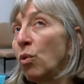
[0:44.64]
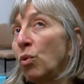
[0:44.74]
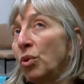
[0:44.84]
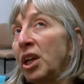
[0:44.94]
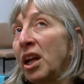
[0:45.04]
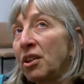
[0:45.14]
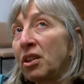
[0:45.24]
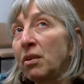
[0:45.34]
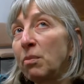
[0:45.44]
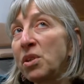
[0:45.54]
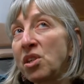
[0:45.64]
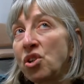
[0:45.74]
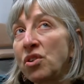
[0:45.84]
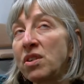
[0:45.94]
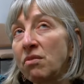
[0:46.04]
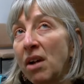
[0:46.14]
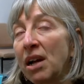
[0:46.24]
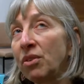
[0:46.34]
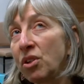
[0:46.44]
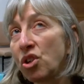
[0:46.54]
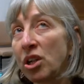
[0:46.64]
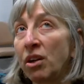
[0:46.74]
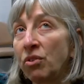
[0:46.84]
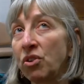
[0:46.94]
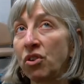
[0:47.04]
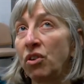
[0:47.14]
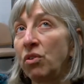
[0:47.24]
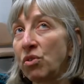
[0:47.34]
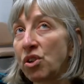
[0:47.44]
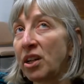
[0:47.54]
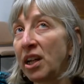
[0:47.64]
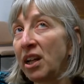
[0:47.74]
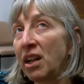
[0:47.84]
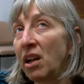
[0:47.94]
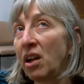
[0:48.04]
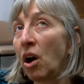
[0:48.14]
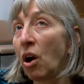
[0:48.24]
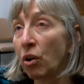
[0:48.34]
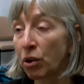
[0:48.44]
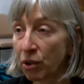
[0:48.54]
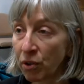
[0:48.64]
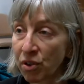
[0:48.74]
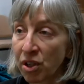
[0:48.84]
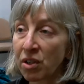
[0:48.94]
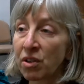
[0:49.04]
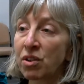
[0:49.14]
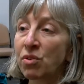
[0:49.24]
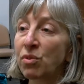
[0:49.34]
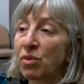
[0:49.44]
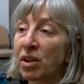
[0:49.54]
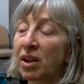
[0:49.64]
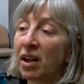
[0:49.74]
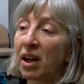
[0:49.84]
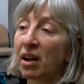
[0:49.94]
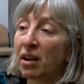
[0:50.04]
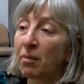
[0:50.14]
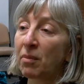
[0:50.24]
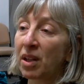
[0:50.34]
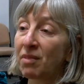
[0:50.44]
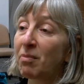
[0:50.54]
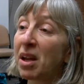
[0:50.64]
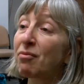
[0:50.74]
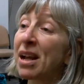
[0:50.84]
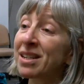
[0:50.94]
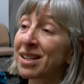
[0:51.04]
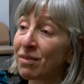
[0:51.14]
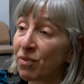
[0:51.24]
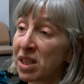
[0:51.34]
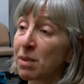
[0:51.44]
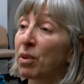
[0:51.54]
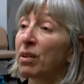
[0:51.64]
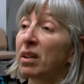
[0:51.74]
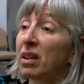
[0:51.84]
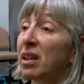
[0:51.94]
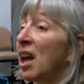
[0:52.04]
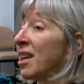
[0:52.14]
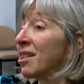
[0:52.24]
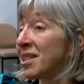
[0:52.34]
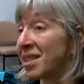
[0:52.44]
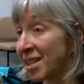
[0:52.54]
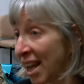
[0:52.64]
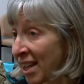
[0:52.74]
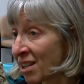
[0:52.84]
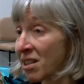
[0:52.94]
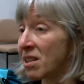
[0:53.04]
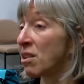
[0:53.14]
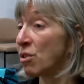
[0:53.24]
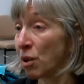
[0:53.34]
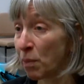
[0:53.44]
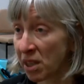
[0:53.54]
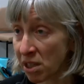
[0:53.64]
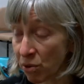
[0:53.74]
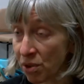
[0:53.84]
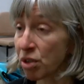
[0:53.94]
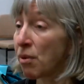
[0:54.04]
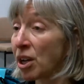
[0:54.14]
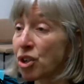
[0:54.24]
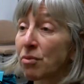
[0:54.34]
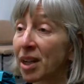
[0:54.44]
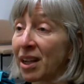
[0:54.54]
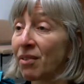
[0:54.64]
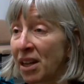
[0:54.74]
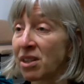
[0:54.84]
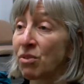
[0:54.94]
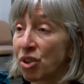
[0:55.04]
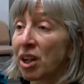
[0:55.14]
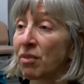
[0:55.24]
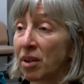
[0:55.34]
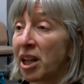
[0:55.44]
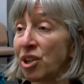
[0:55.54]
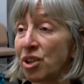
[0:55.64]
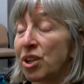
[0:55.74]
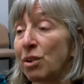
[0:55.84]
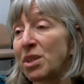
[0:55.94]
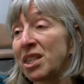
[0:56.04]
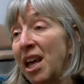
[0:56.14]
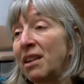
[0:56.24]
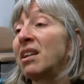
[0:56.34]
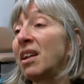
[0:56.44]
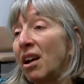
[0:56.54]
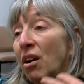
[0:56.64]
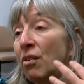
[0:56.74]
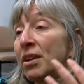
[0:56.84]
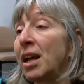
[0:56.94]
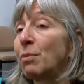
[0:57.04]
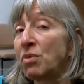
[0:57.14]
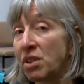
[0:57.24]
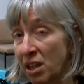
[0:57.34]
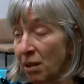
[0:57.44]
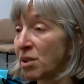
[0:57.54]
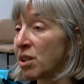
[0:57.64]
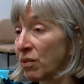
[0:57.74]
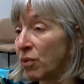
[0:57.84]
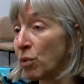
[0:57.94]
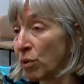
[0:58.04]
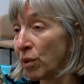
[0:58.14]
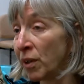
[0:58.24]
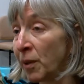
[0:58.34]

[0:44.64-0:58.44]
all the other positions around the child that are usually occluded or rendered invisible, like the state and socio-political structuring of adult-child relationships, then are enabled to come to the fore.